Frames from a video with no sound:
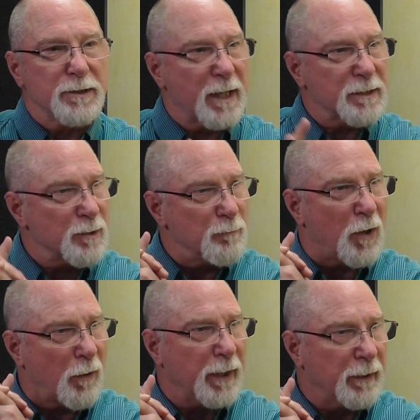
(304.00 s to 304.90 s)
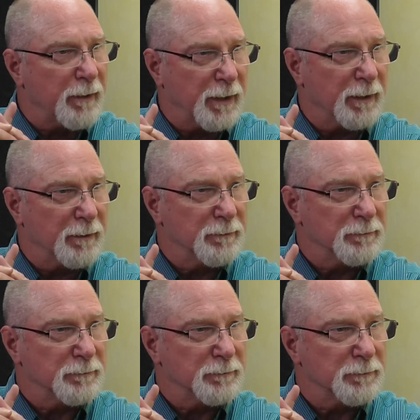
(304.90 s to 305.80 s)
just a mind thing.
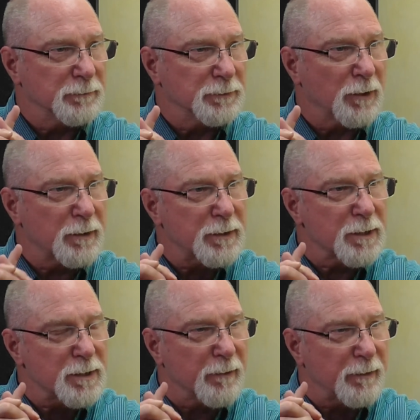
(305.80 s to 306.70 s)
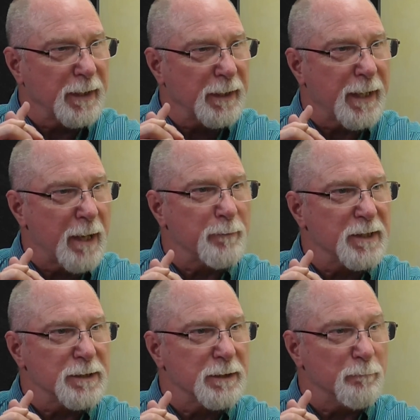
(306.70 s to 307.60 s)
It's not yeah. just a thing that
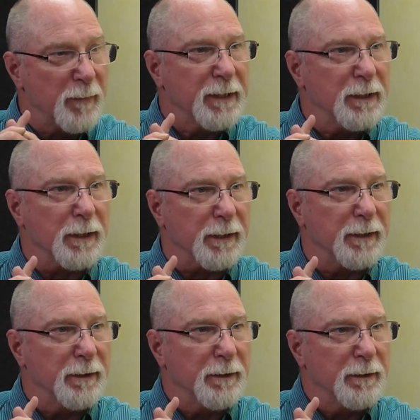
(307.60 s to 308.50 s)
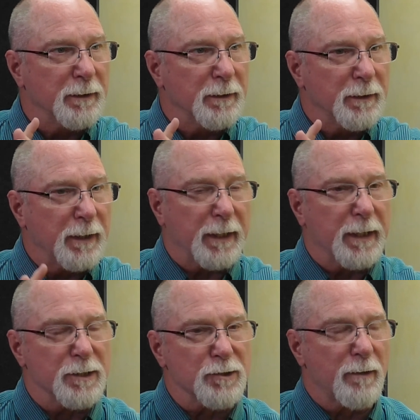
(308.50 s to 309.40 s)
happens mentally
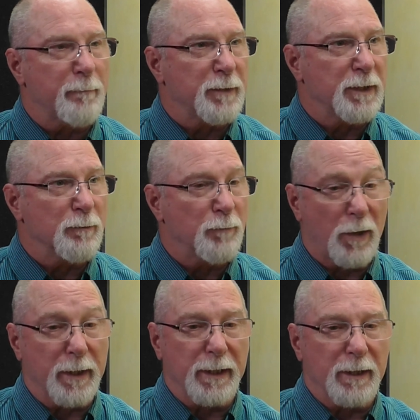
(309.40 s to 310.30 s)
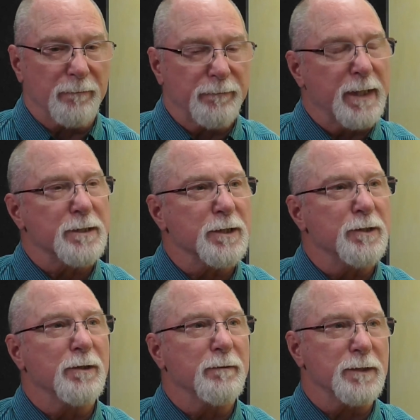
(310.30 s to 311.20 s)
it gets trapped in the body. It affects
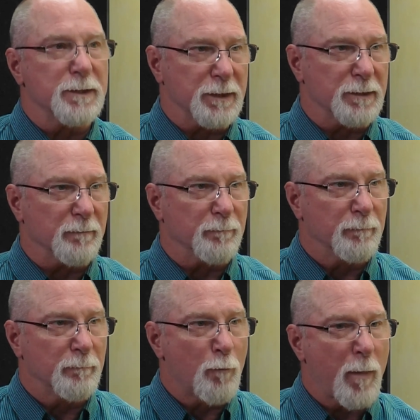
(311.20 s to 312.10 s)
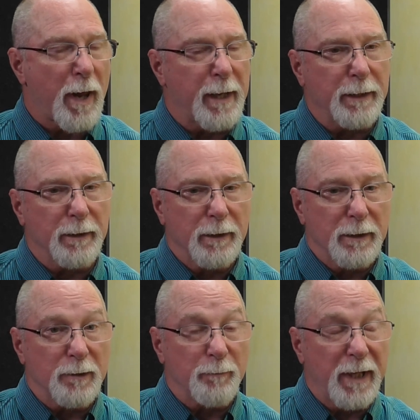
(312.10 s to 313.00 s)
the nervous system. Mm. And
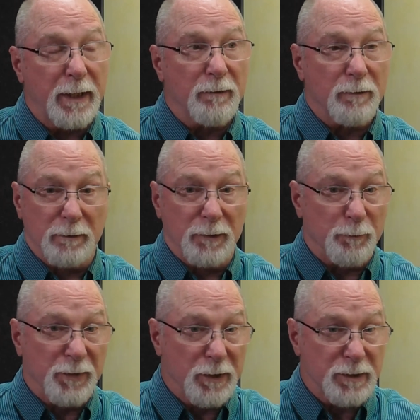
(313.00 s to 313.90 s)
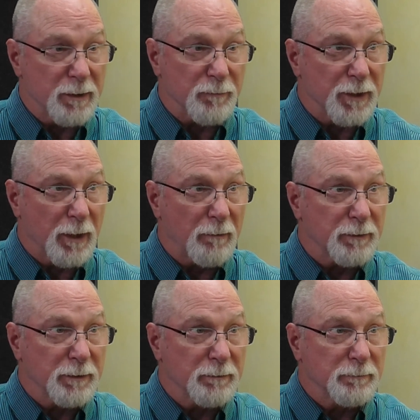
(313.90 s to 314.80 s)
depending on the person
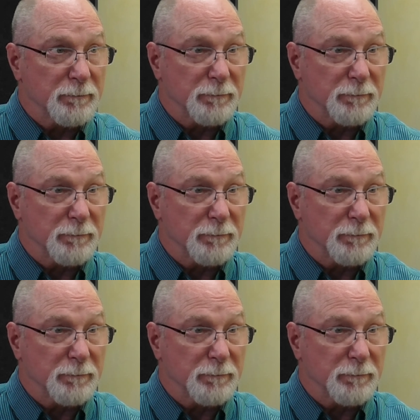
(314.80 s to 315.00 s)
themselves,